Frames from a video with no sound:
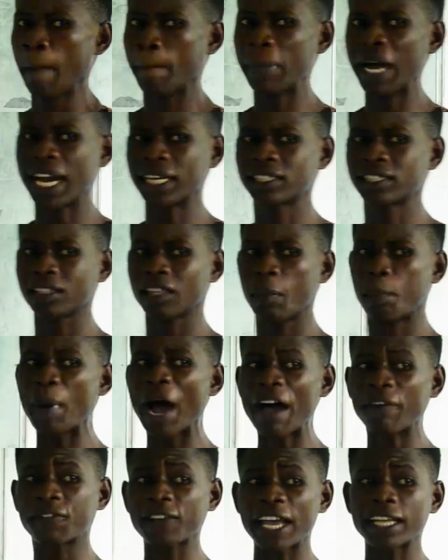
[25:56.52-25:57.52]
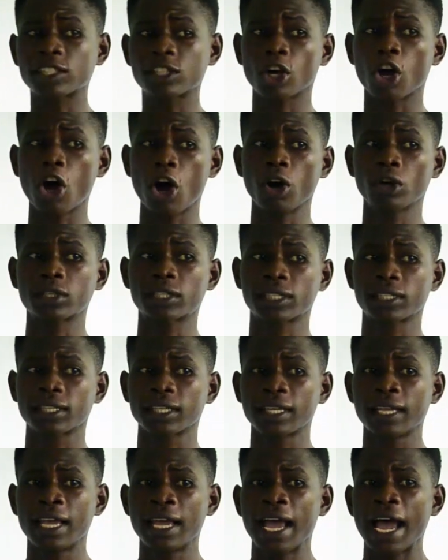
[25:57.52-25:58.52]
But the pervious rocks
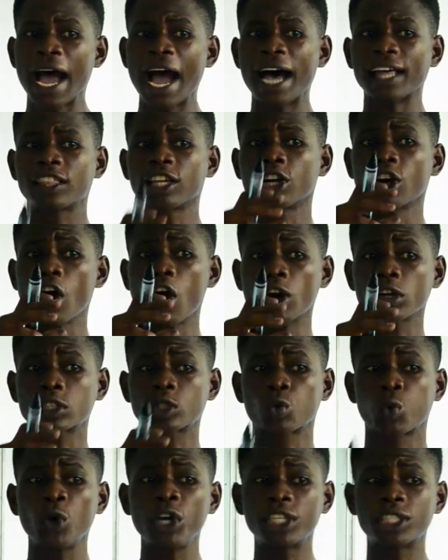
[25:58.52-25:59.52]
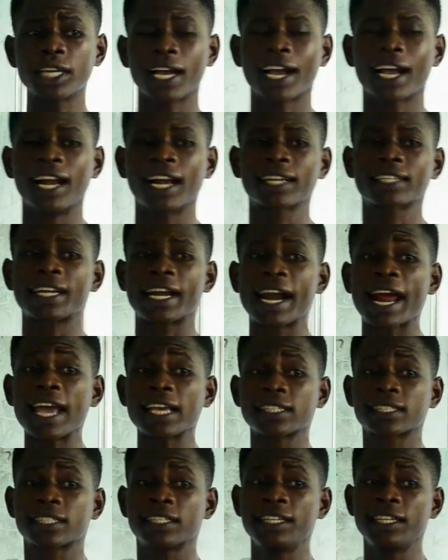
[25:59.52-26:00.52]
are the rocks which are
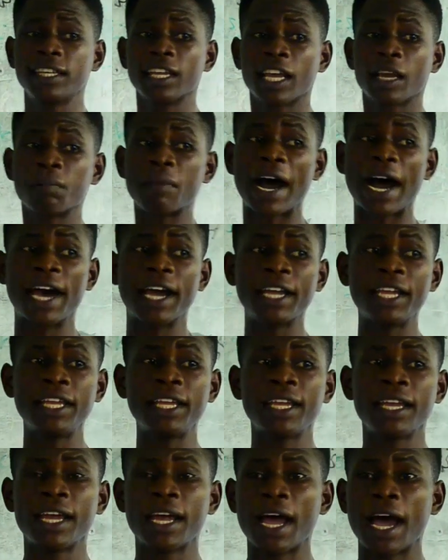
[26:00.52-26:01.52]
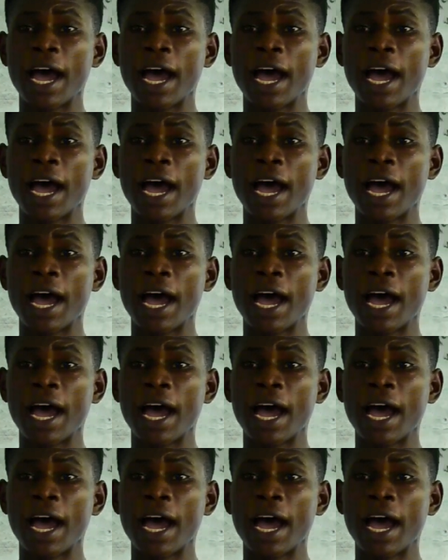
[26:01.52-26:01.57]
characterized by